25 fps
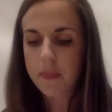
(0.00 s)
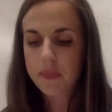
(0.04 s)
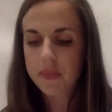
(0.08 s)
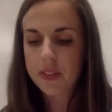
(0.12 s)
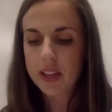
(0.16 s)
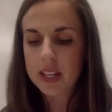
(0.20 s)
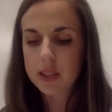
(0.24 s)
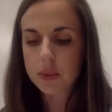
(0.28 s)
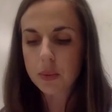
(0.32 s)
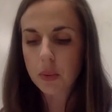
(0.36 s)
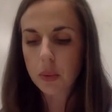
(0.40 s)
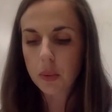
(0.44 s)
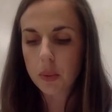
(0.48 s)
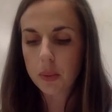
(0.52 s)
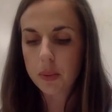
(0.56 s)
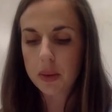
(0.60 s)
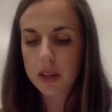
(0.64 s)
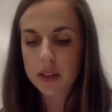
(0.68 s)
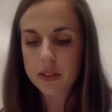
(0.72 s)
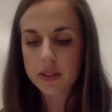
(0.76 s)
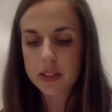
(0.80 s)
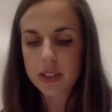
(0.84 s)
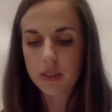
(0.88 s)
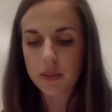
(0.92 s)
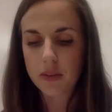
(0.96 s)
That's what we'll be
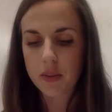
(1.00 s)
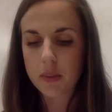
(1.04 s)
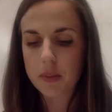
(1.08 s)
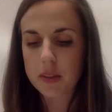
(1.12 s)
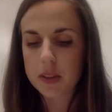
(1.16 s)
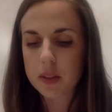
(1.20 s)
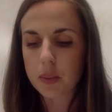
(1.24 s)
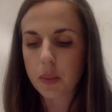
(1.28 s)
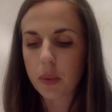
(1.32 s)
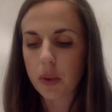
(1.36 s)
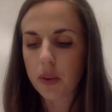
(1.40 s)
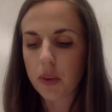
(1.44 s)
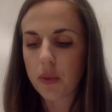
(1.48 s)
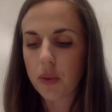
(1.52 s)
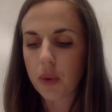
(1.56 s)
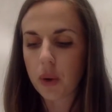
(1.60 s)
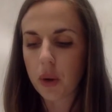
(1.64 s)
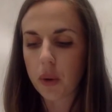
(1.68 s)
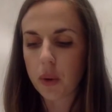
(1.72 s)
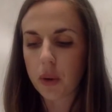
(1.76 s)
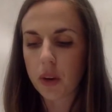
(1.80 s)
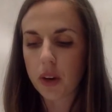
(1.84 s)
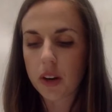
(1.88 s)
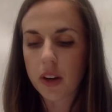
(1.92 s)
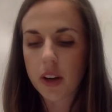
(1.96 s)
using from this point
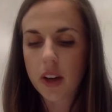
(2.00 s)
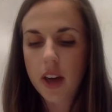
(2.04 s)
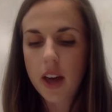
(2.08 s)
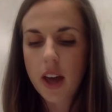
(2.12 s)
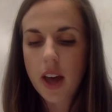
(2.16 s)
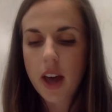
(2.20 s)
forward.